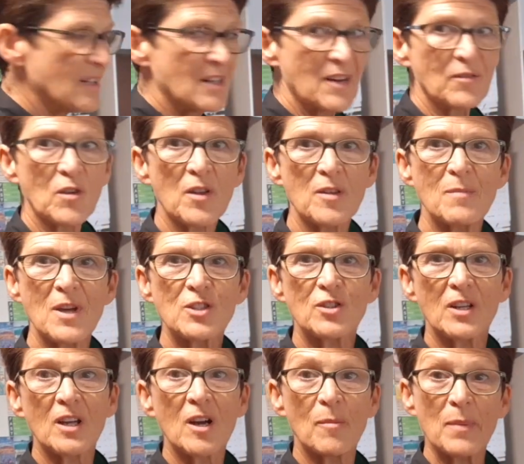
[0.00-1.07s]
I've got the
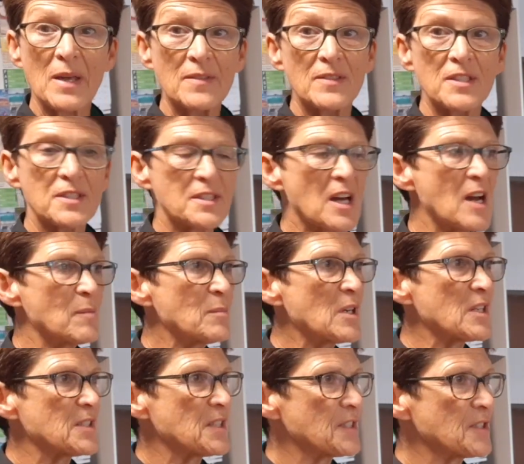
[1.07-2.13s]
measuring cup in this time
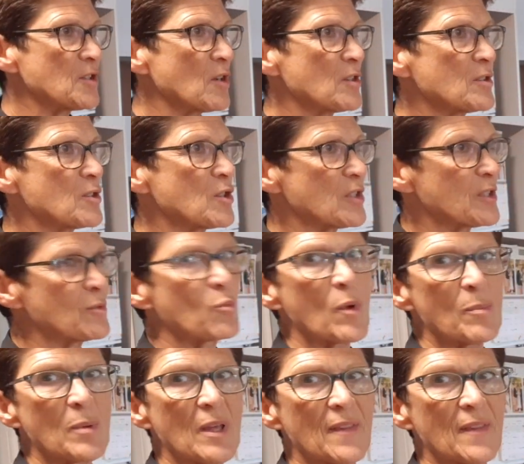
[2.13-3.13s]
because it's not just whipping